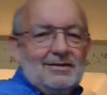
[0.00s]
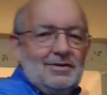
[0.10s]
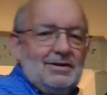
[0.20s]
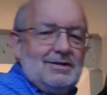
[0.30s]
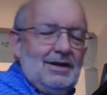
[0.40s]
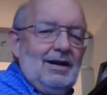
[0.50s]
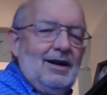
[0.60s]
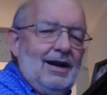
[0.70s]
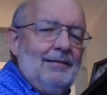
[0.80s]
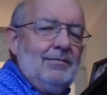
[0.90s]
So you see he
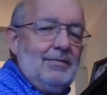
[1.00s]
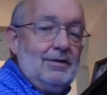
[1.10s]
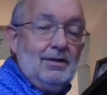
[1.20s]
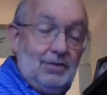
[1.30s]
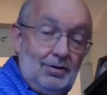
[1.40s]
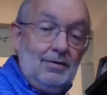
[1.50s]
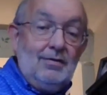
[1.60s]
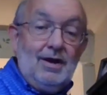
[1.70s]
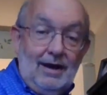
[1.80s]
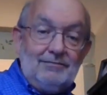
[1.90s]
named the
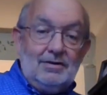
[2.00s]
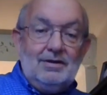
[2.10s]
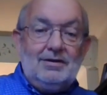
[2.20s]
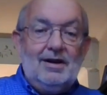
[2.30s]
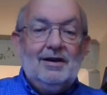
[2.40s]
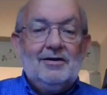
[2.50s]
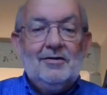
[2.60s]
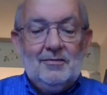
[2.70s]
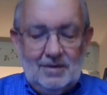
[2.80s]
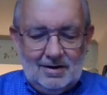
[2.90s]
tune after the town
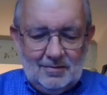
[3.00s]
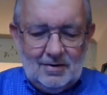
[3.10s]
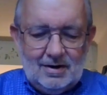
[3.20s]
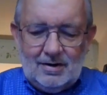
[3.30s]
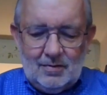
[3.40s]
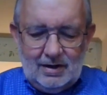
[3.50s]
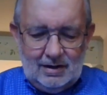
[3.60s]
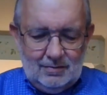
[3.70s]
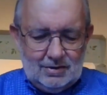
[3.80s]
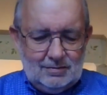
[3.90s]
where, where, where
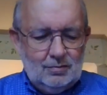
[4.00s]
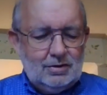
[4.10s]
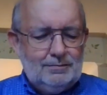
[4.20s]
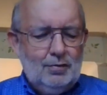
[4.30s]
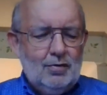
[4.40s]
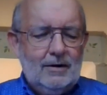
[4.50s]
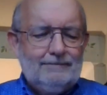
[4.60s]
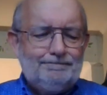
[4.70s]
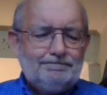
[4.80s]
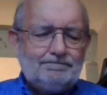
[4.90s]
he was, was born.